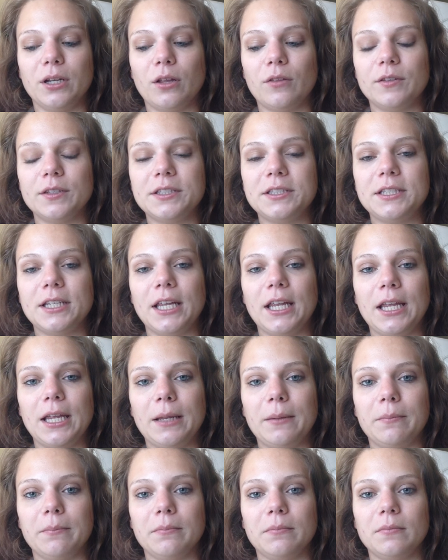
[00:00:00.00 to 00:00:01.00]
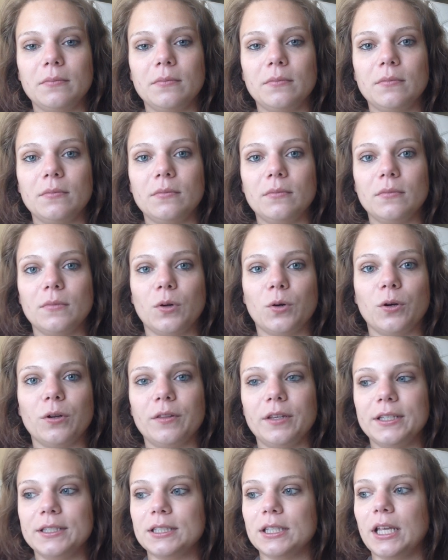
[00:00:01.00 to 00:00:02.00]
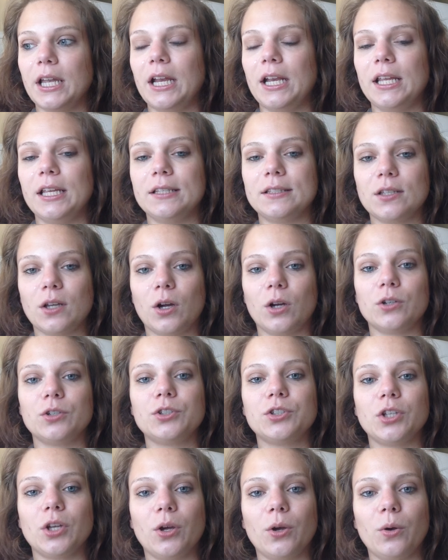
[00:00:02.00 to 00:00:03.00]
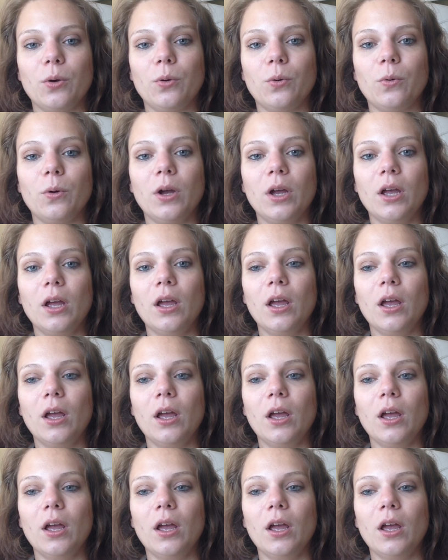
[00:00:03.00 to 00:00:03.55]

this team or these ladies are so